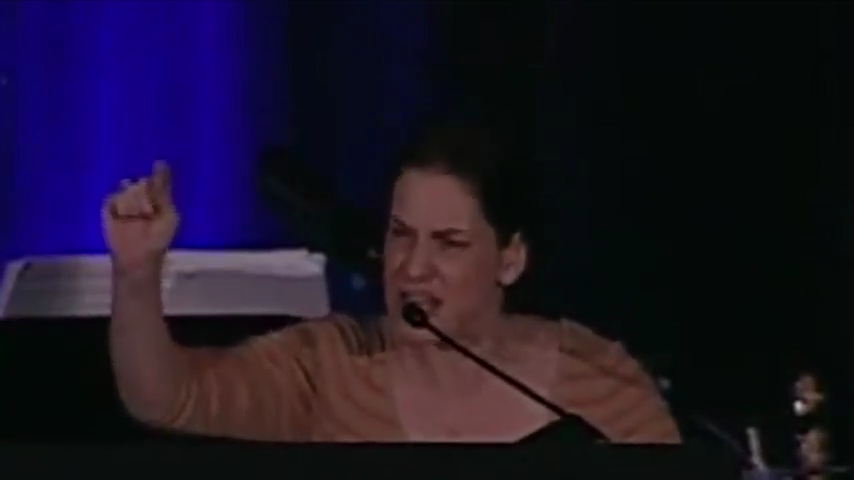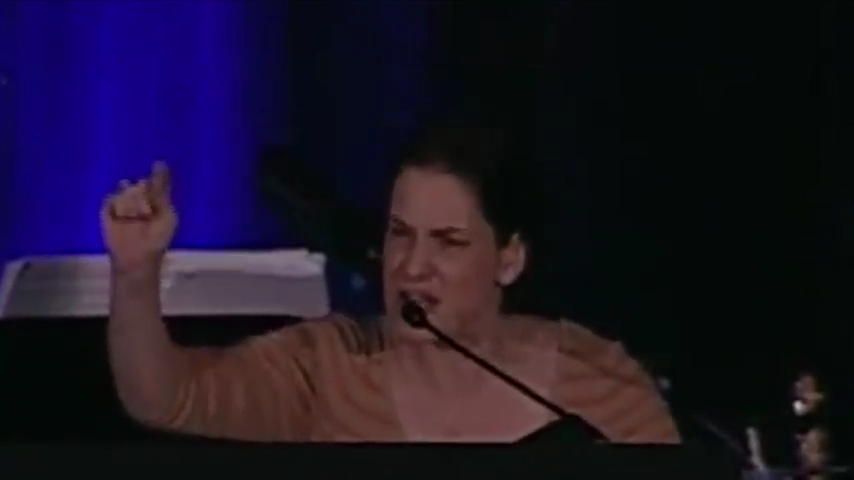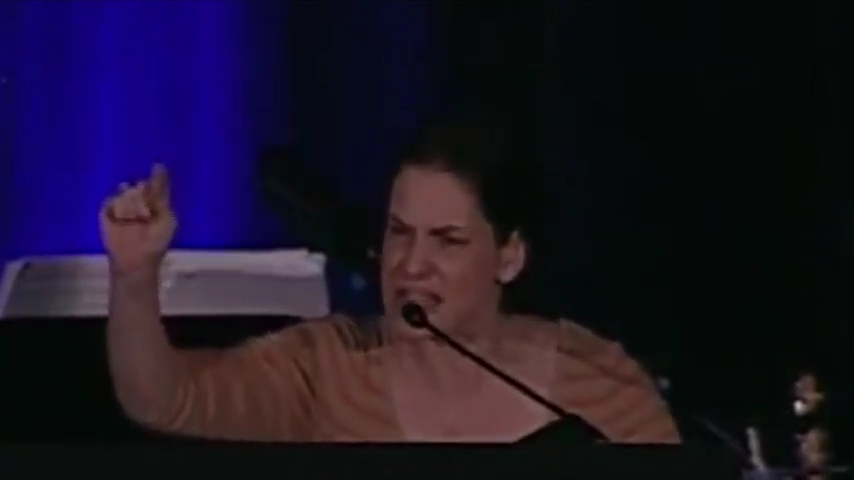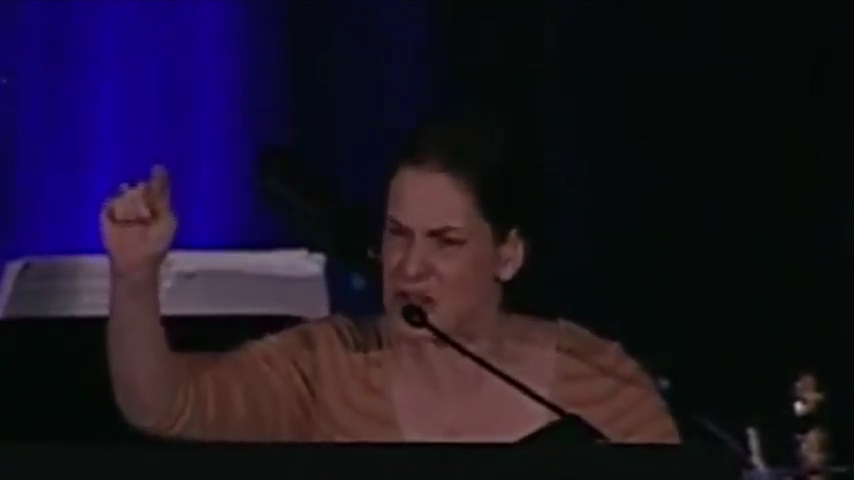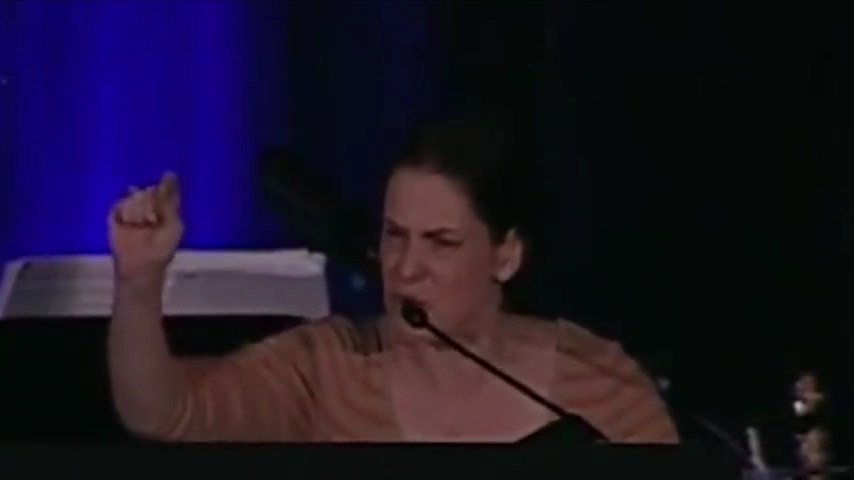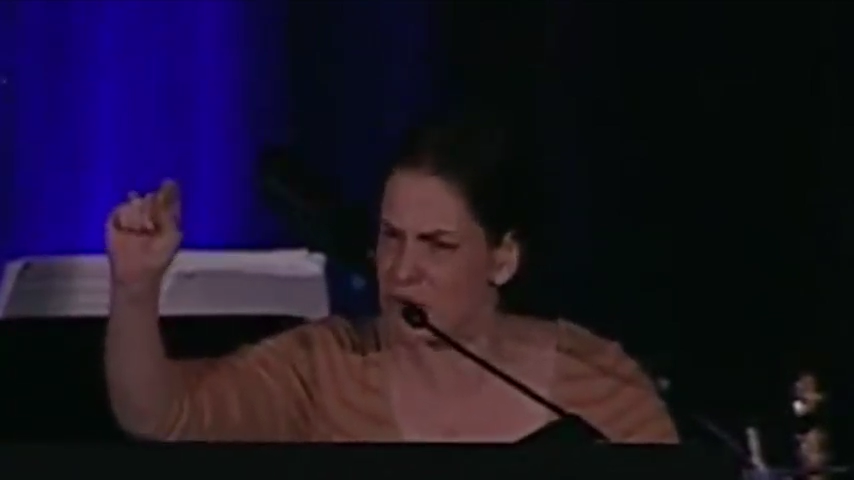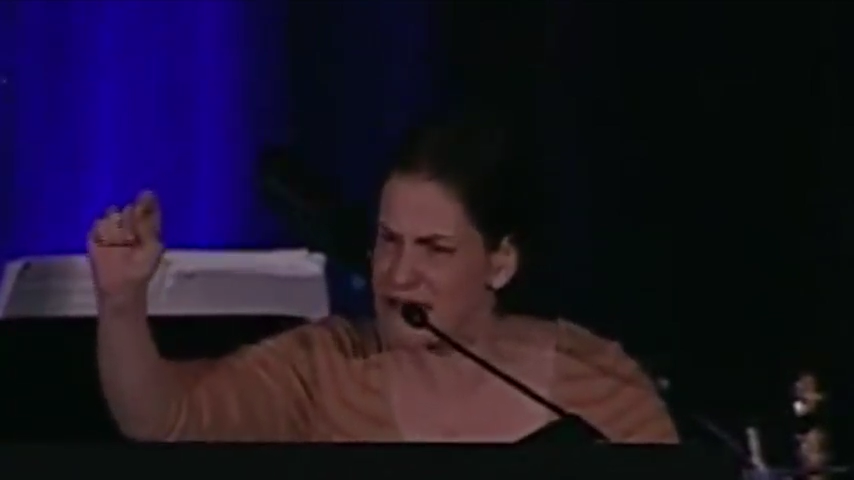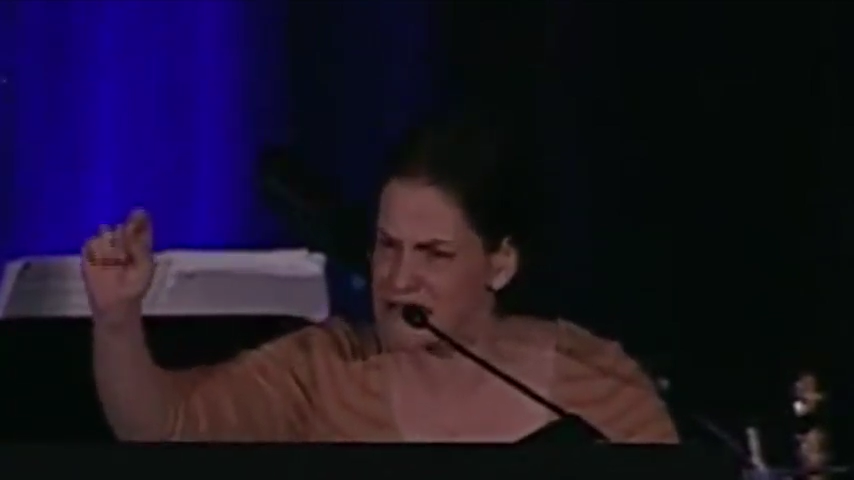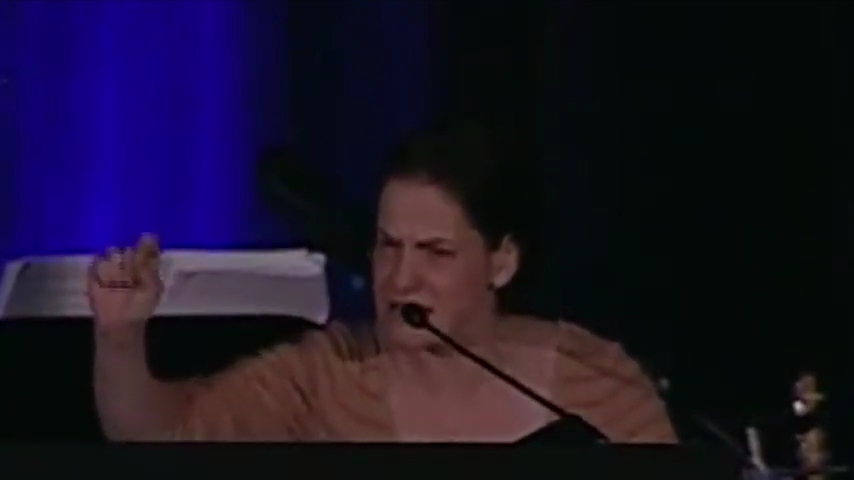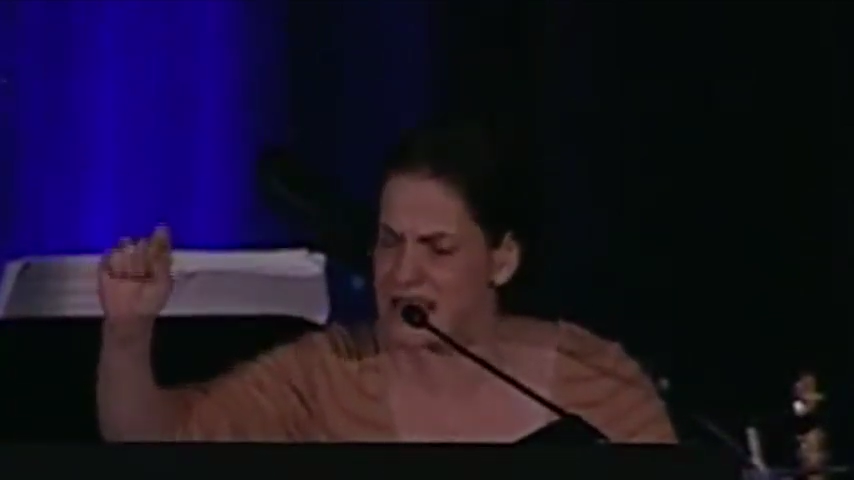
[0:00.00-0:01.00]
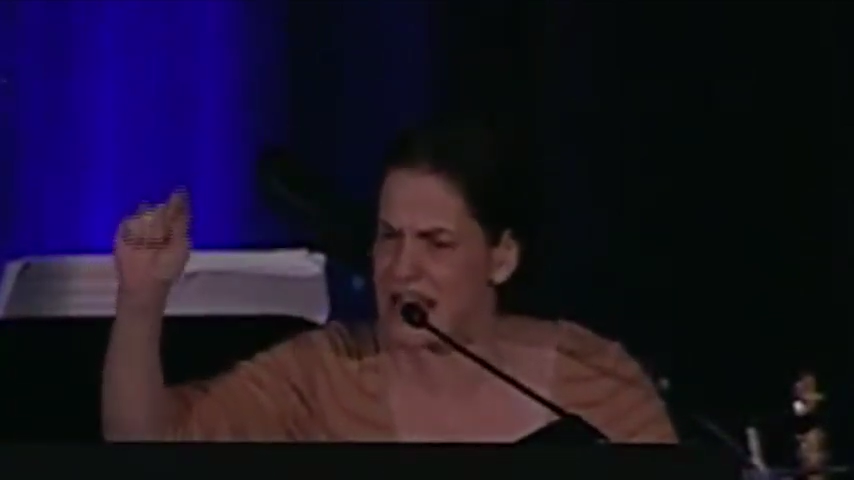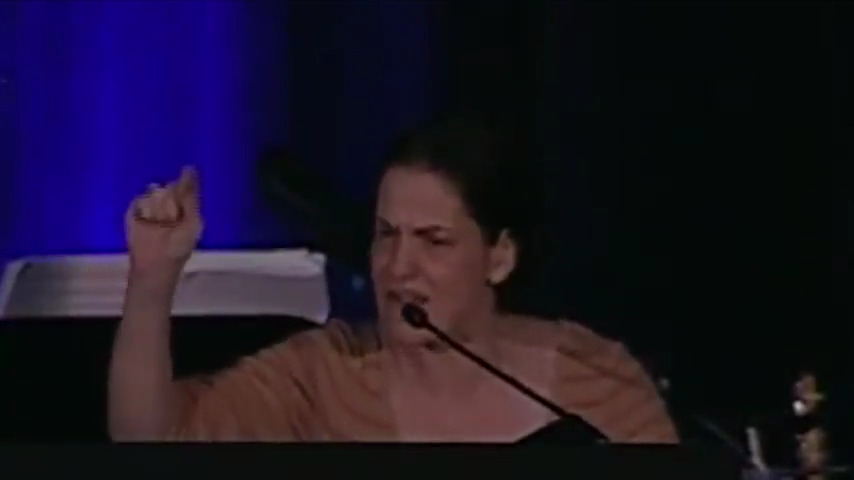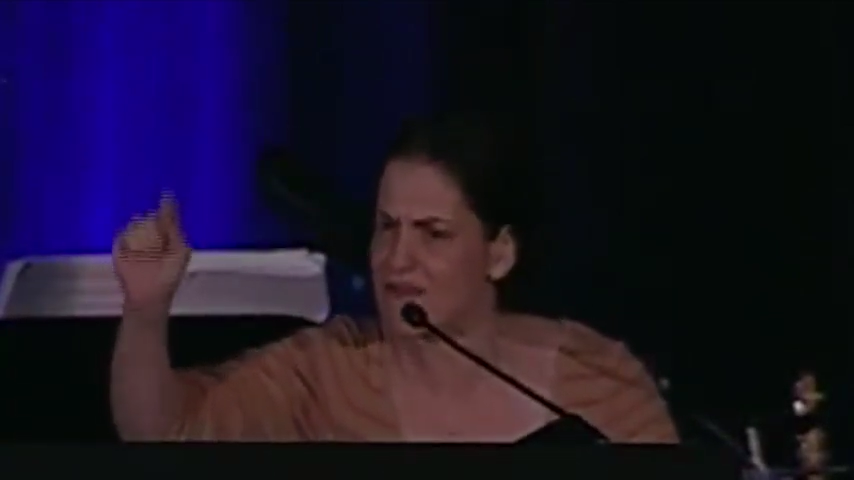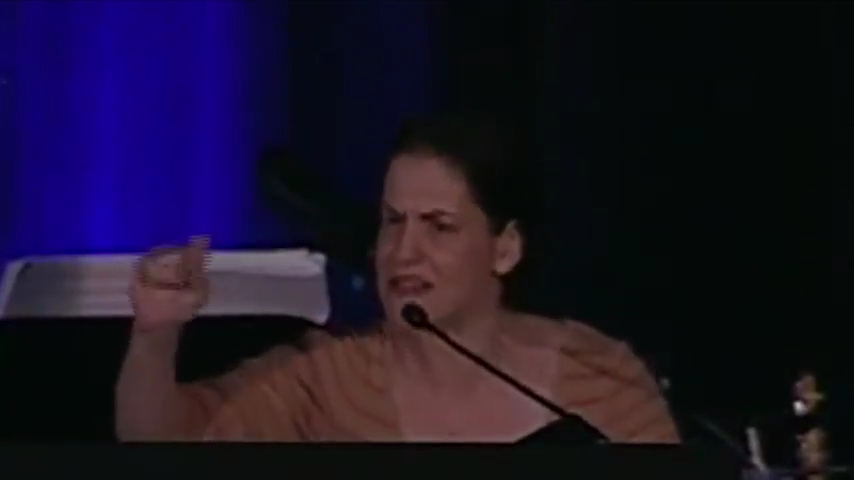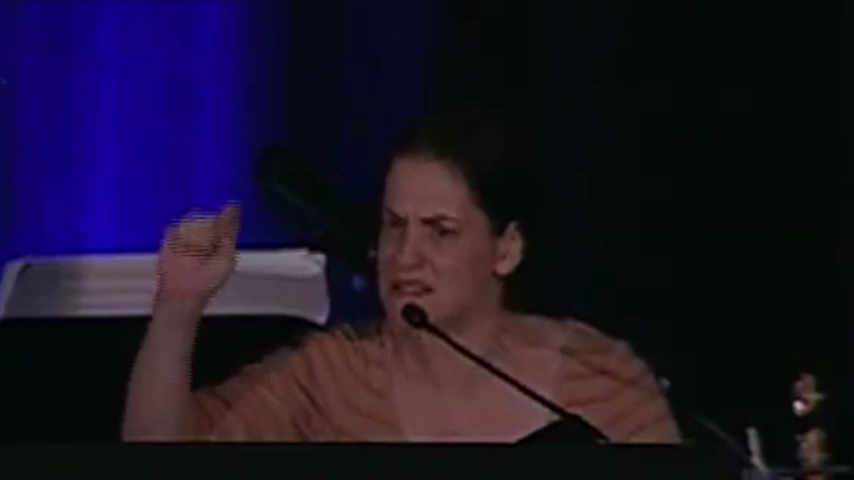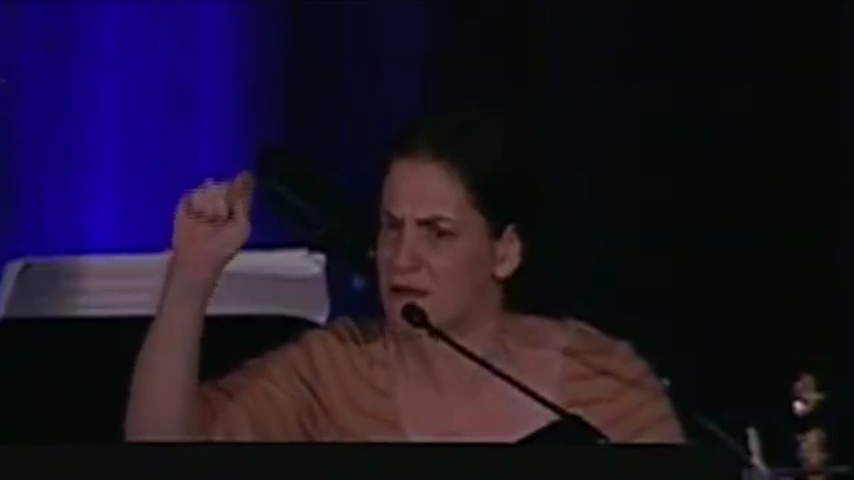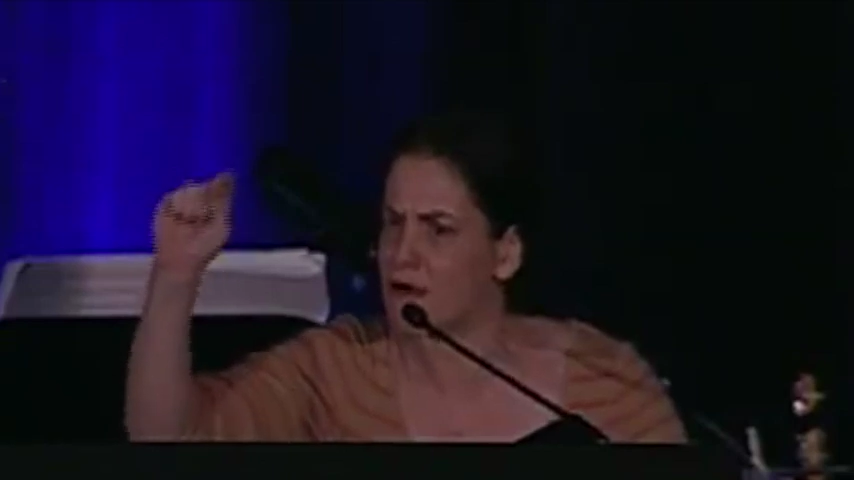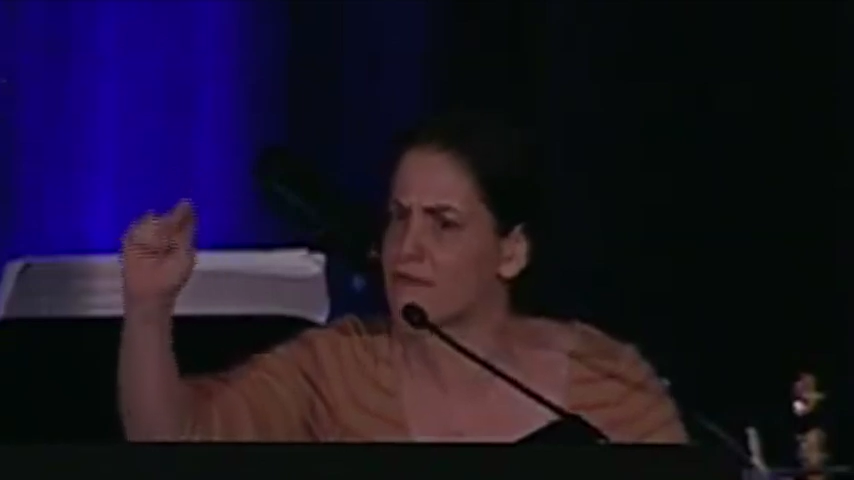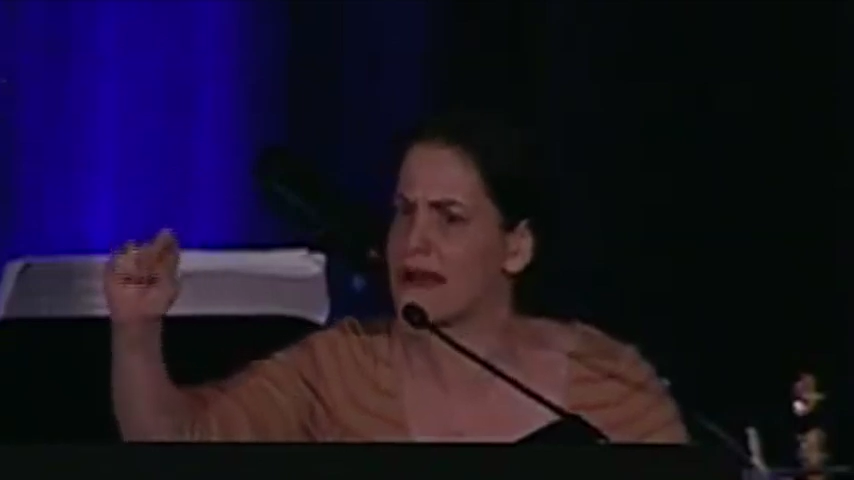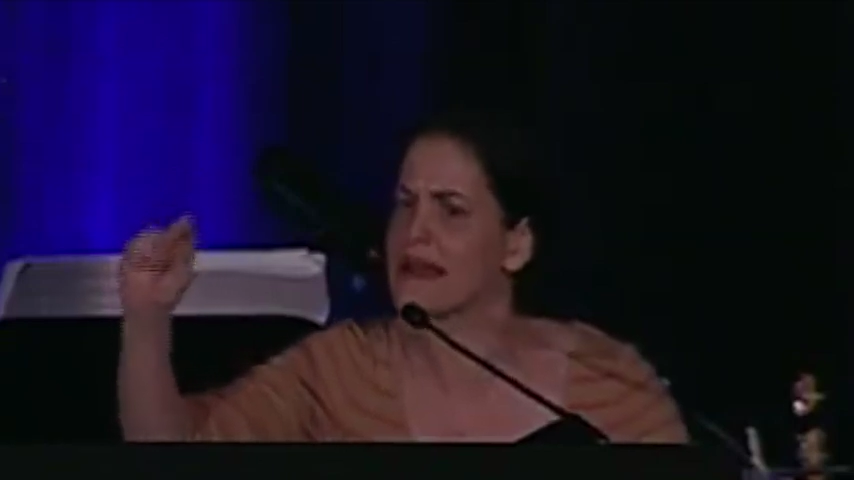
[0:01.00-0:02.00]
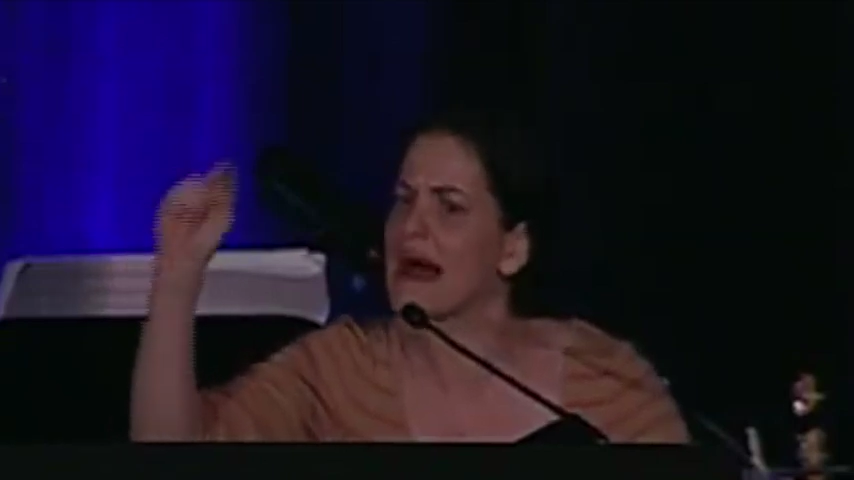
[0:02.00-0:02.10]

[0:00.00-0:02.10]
There is a reason that every single man